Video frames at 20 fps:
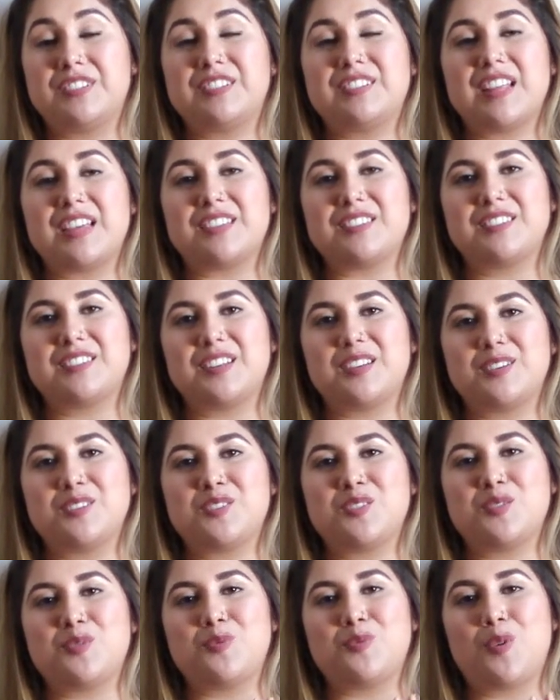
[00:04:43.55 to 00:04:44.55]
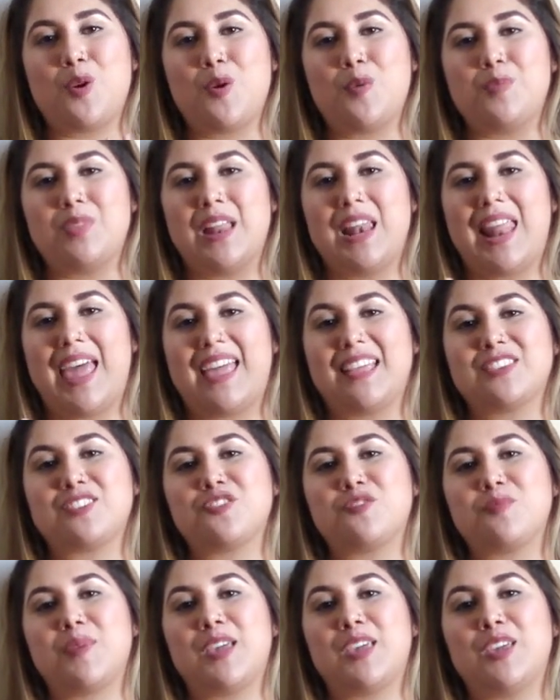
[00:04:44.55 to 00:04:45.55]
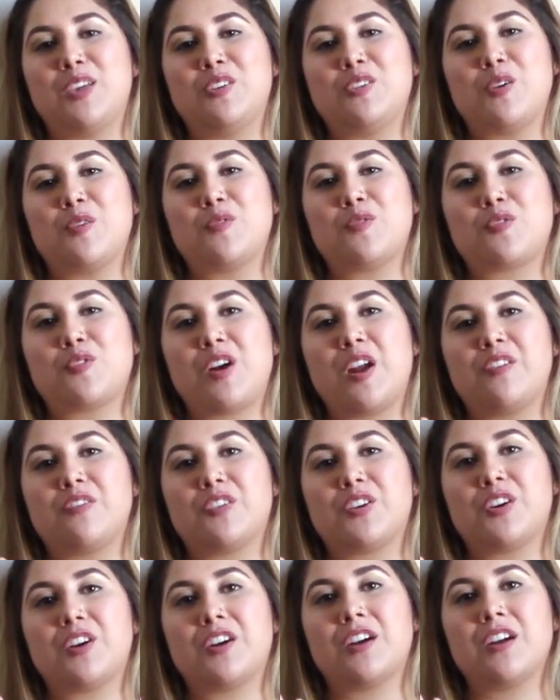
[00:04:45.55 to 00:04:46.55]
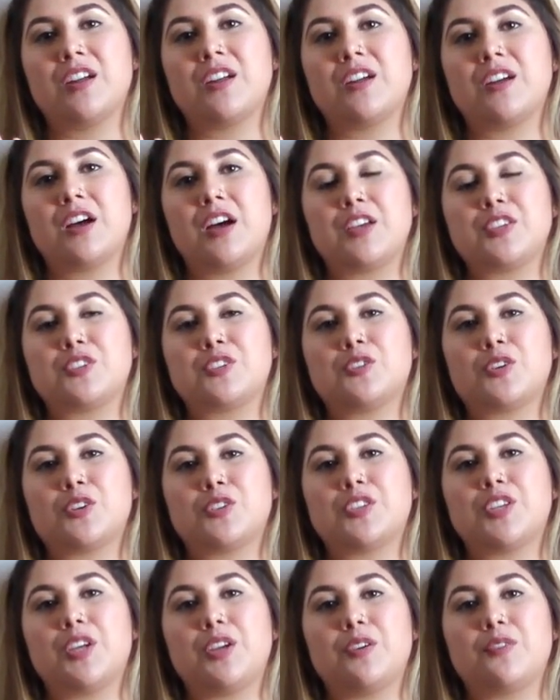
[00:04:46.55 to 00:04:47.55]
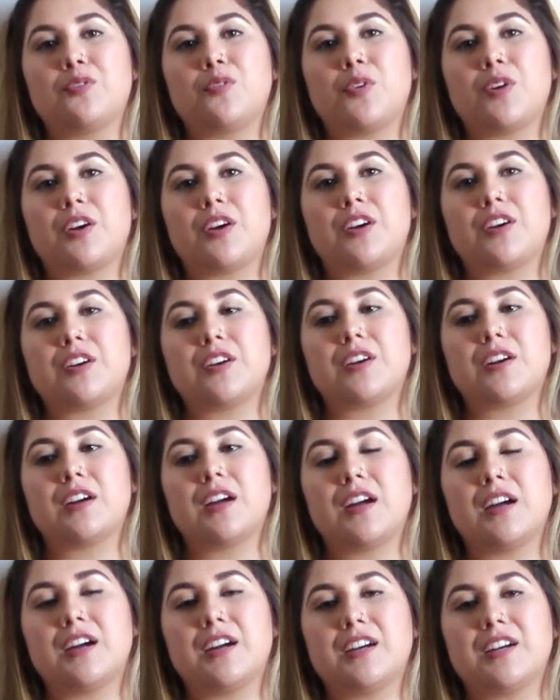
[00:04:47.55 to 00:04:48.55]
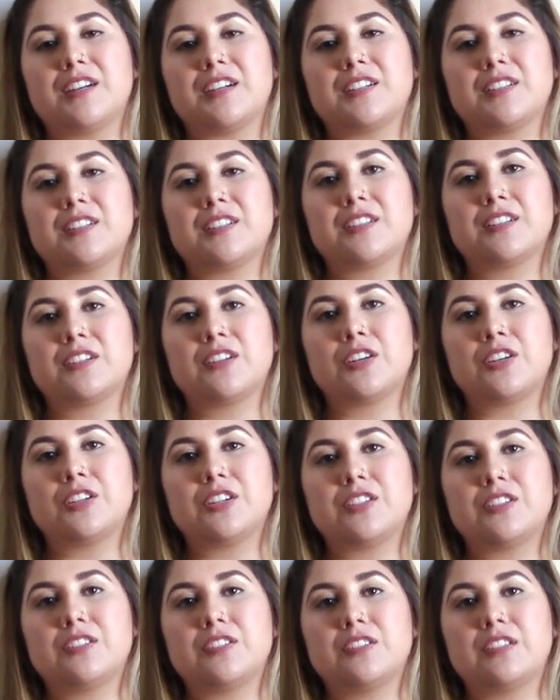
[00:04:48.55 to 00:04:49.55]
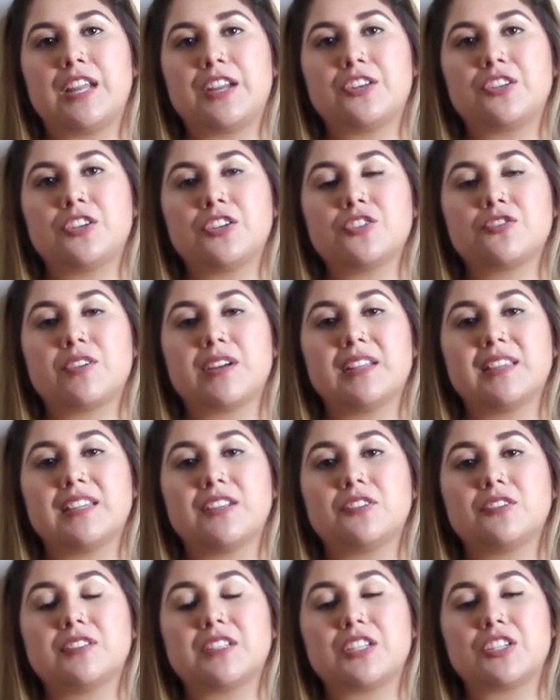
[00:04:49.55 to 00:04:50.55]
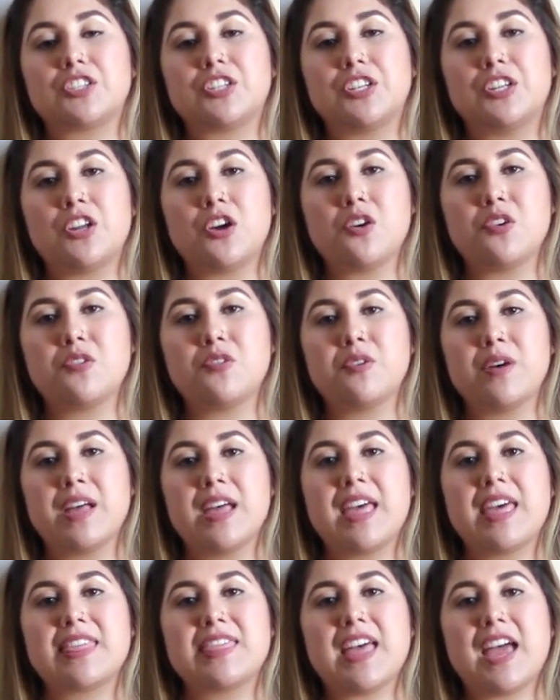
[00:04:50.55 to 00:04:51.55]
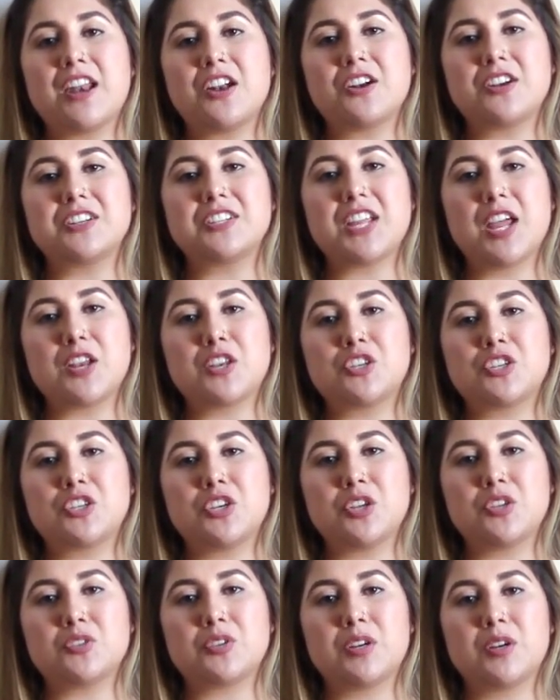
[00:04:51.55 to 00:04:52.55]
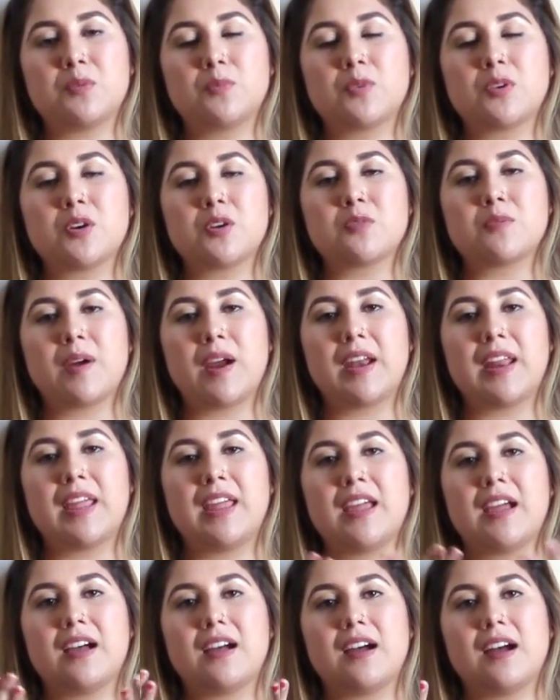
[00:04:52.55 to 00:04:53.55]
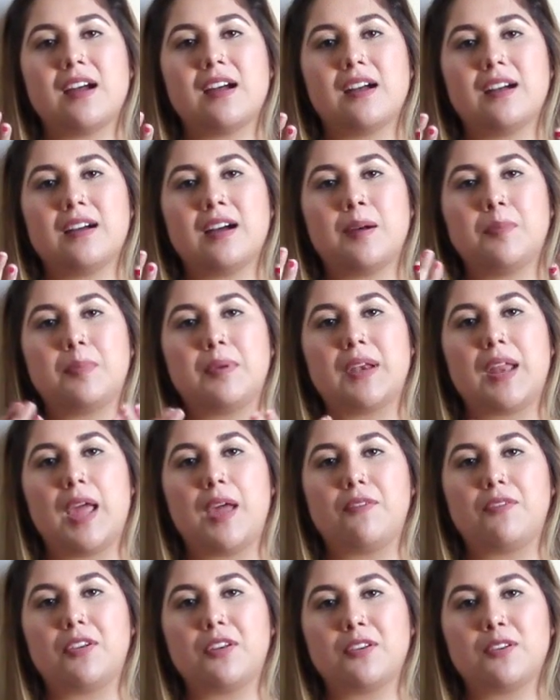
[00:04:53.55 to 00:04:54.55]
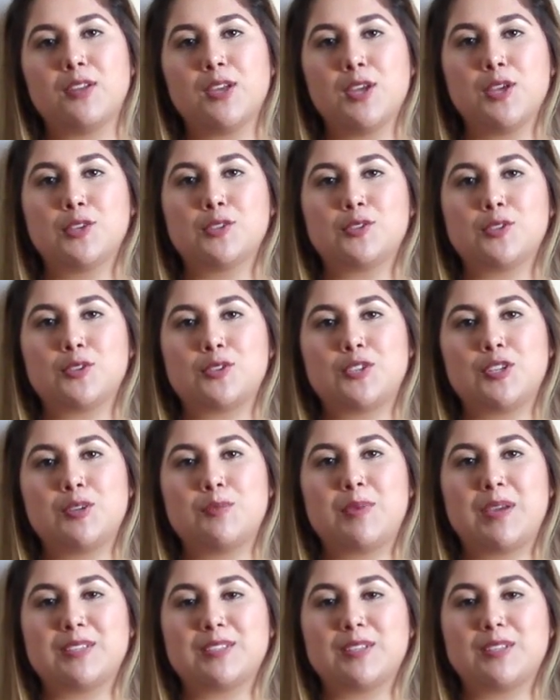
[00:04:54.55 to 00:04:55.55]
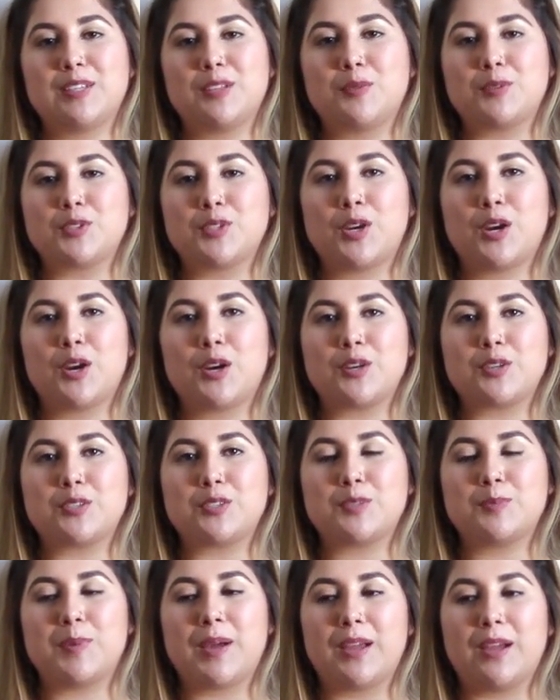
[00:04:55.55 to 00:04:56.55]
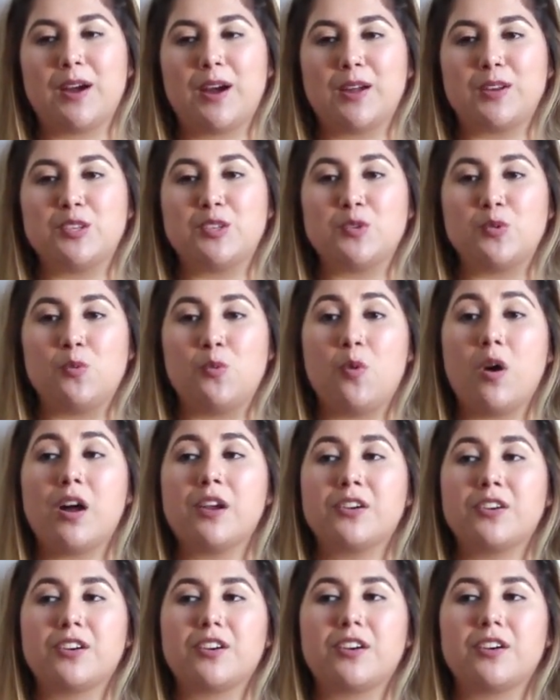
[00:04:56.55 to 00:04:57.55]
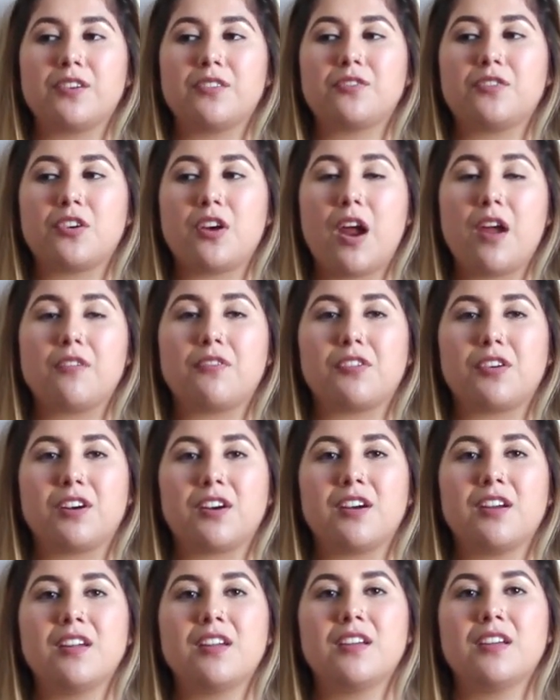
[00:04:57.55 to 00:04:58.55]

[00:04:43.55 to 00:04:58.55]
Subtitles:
destined to roam the lands of Mexico forever, searching for her dead children. Little did she know that her dead children were already up in heaven. So she basically was cursed by God to wander forever,